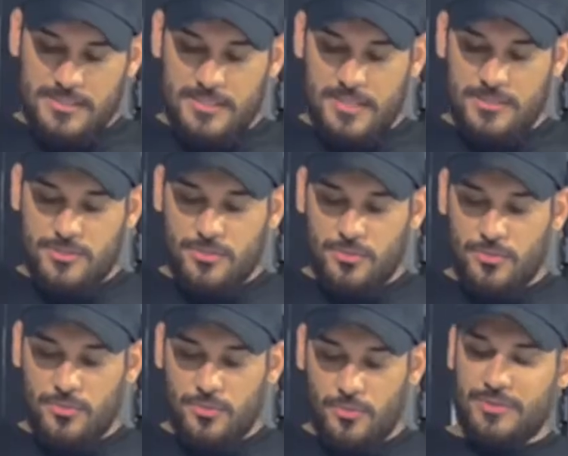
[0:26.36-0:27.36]
get
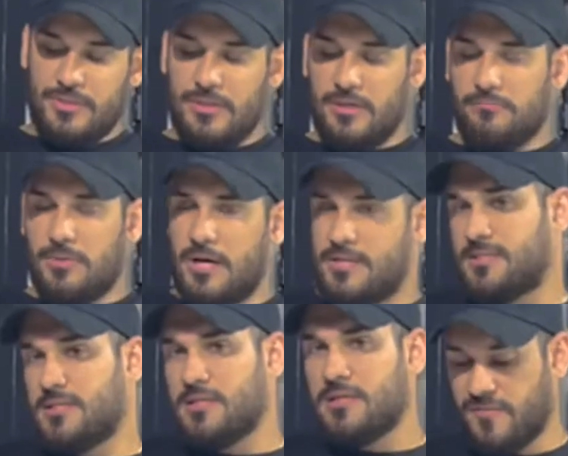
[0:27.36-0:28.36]
to the
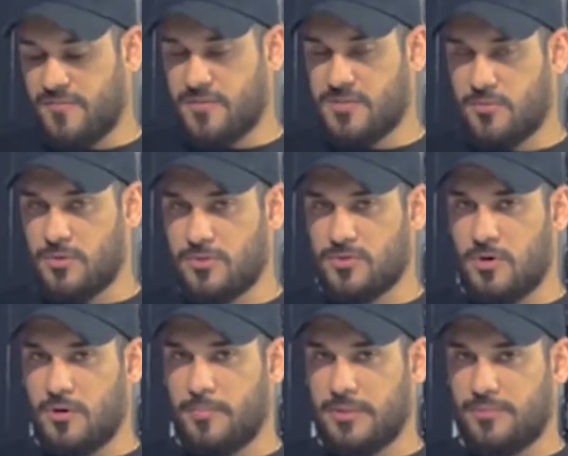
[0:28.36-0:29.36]
unboxing. First, I want to
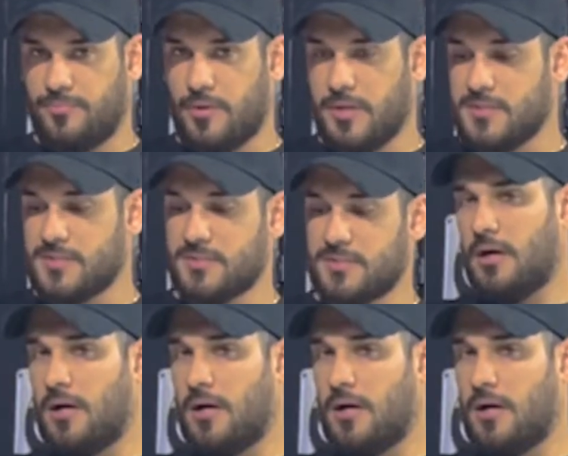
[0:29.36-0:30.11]
talk about the price. I